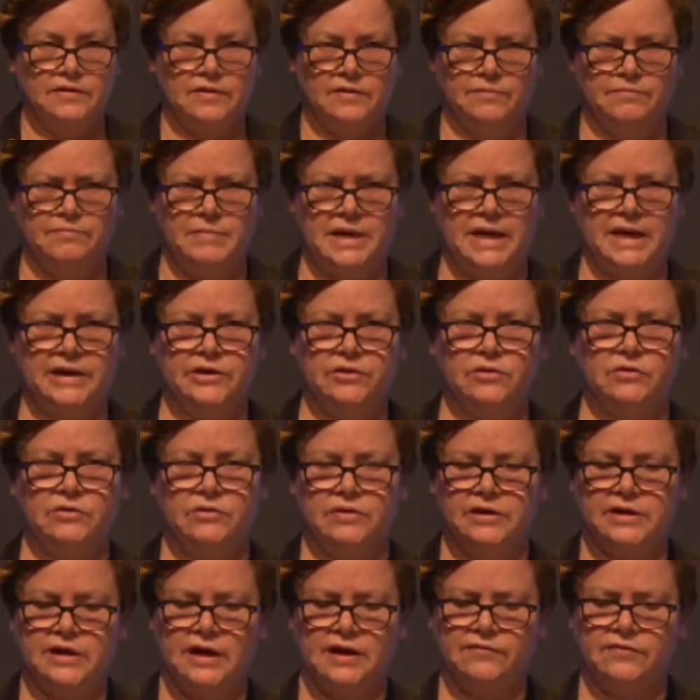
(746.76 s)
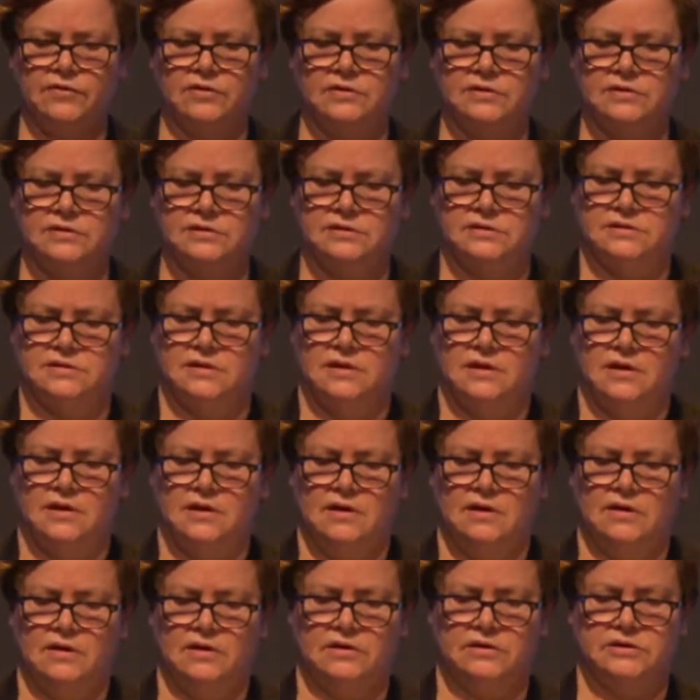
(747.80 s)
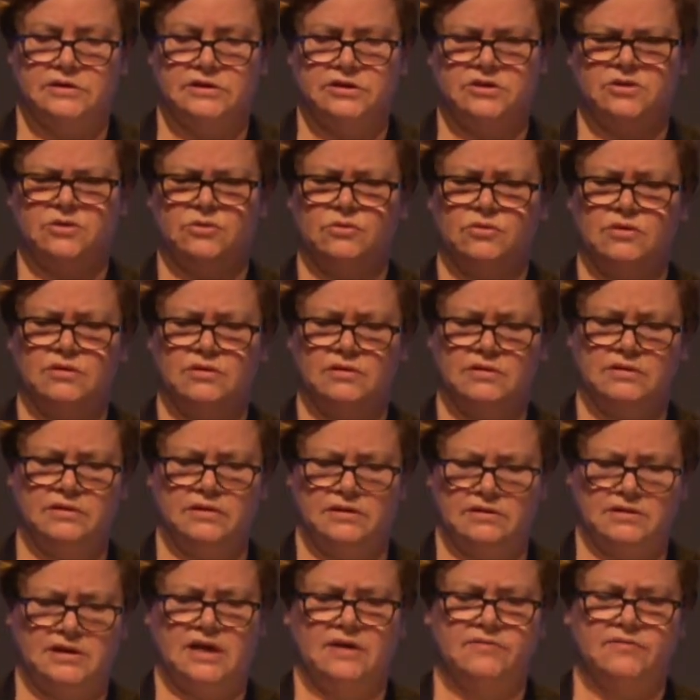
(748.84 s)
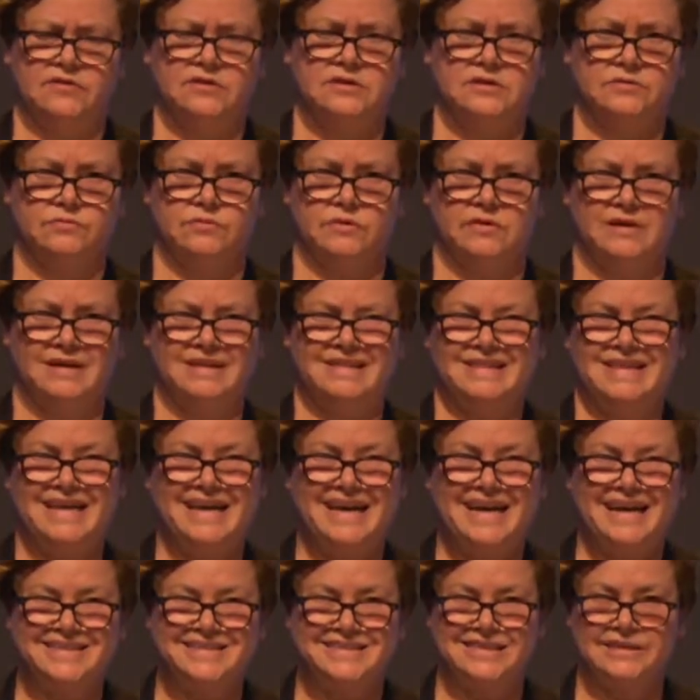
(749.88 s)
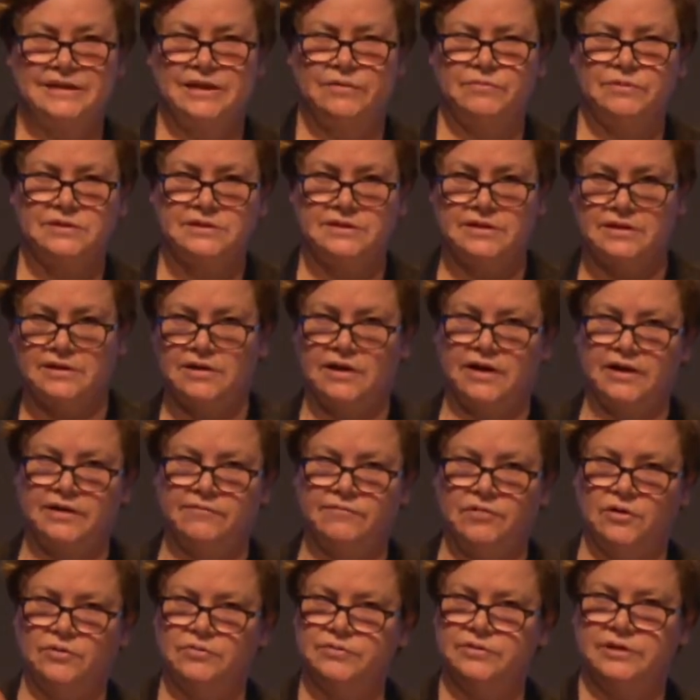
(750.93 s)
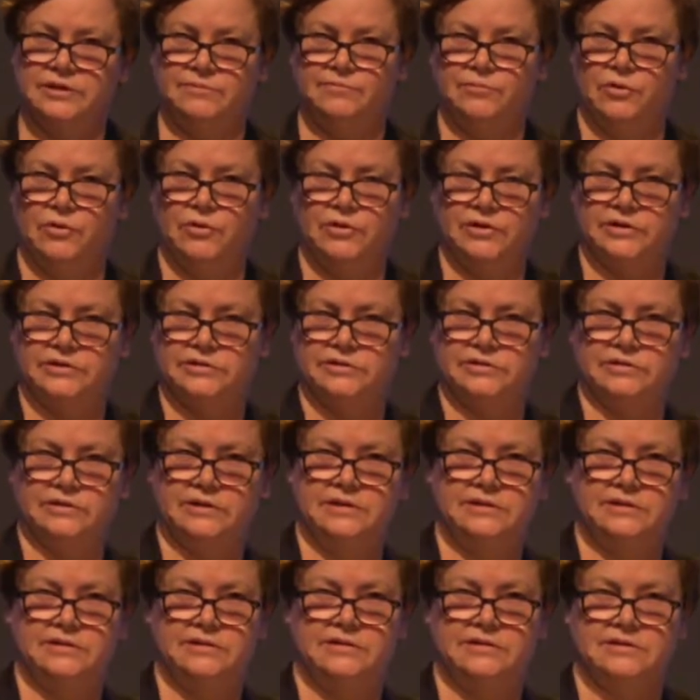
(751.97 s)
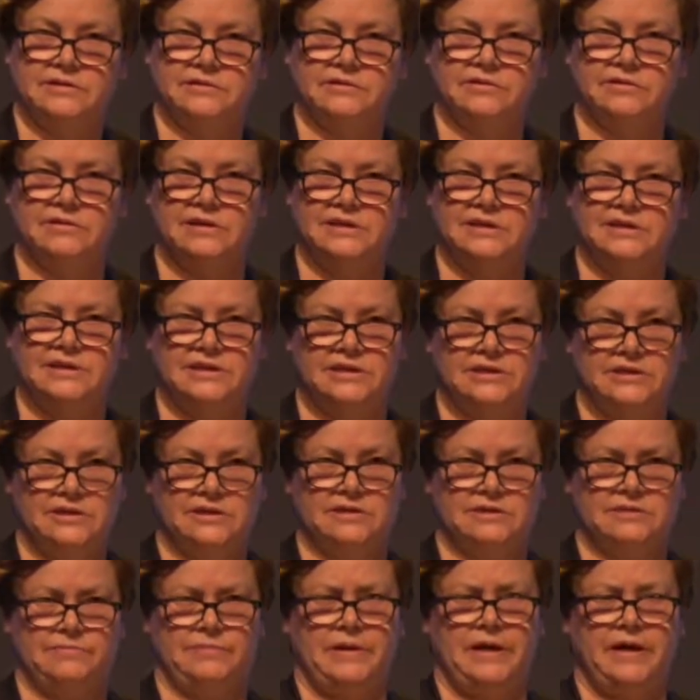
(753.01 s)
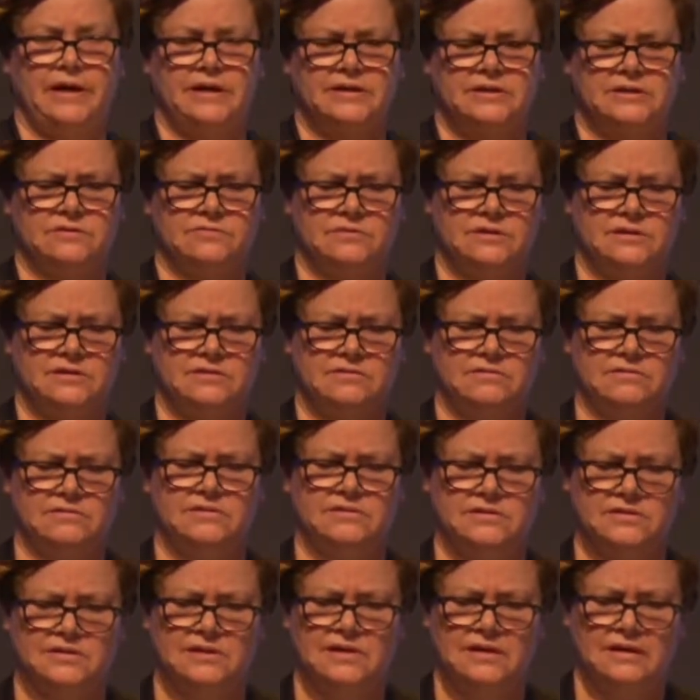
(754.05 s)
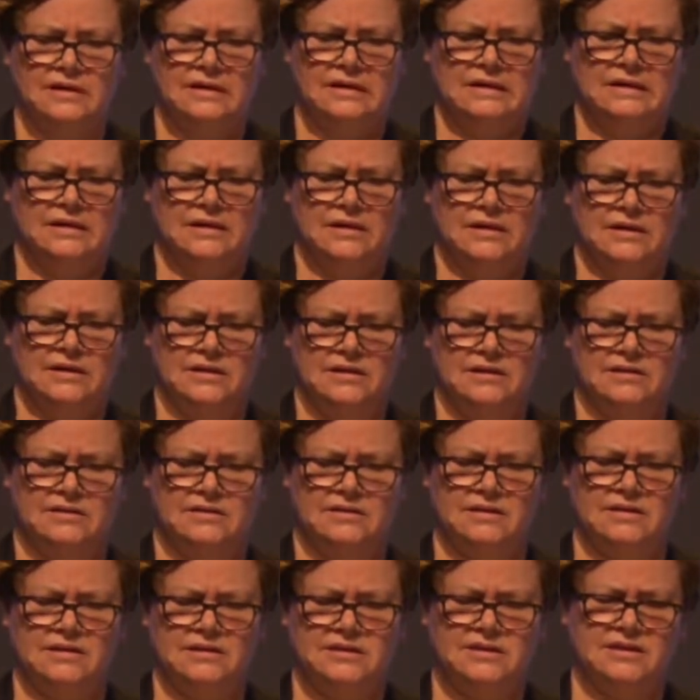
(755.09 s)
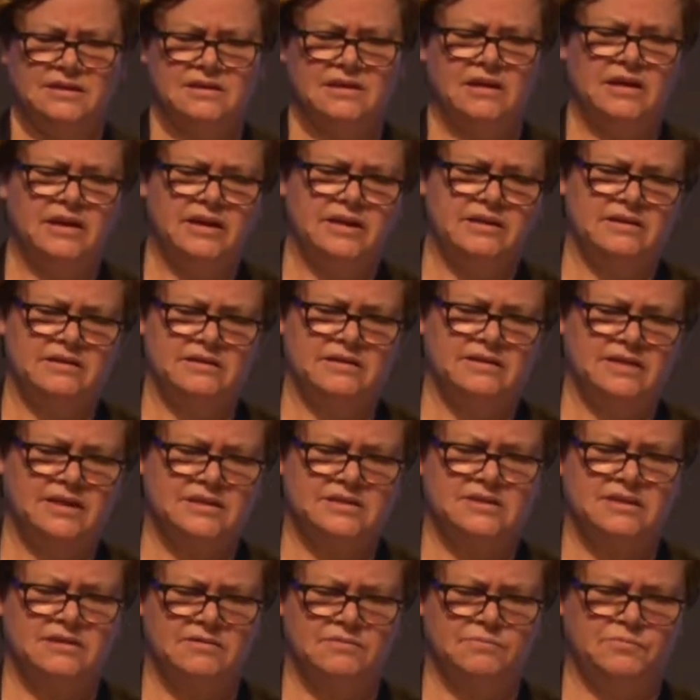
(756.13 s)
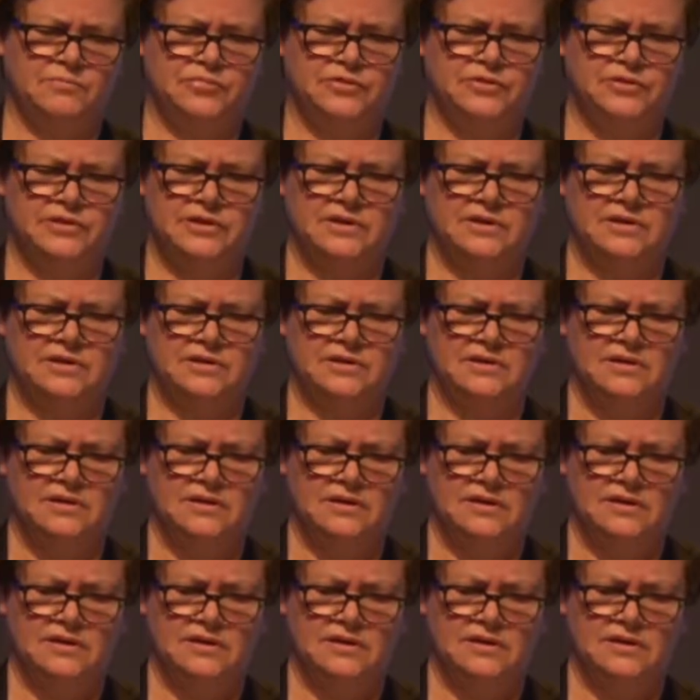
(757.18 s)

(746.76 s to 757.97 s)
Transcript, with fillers: manhole covers our sewer covers were glass, and that was the kind of only portal into this sort of indigenous past was through this, like, it's a kind of, that's a pretty,